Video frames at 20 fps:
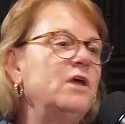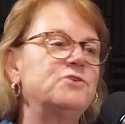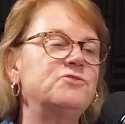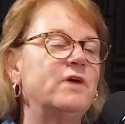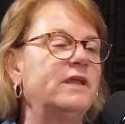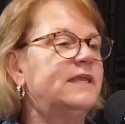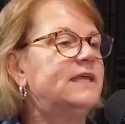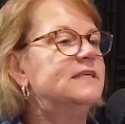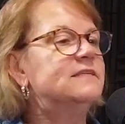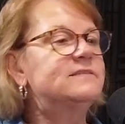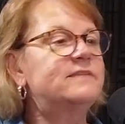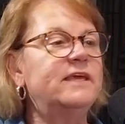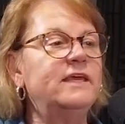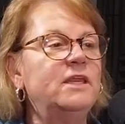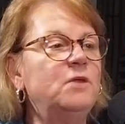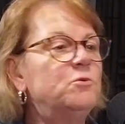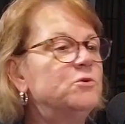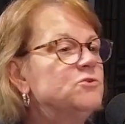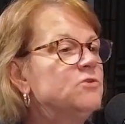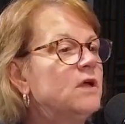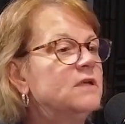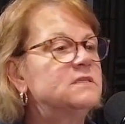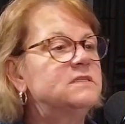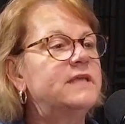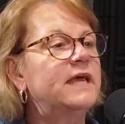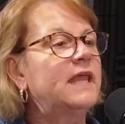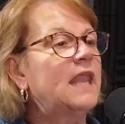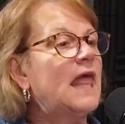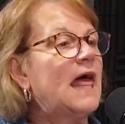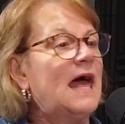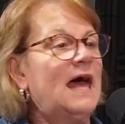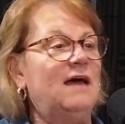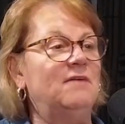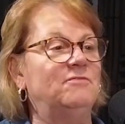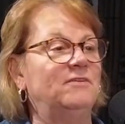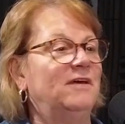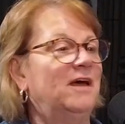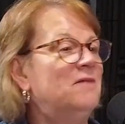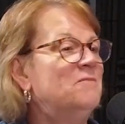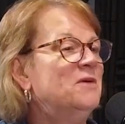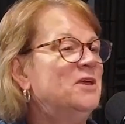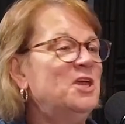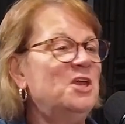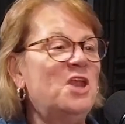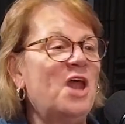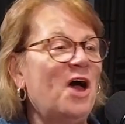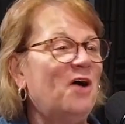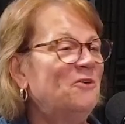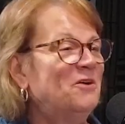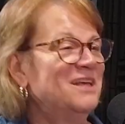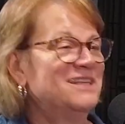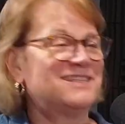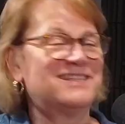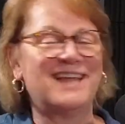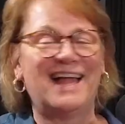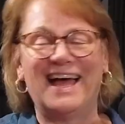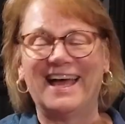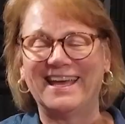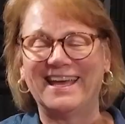We're not trying to get skinny. We're trying to stay alive. It's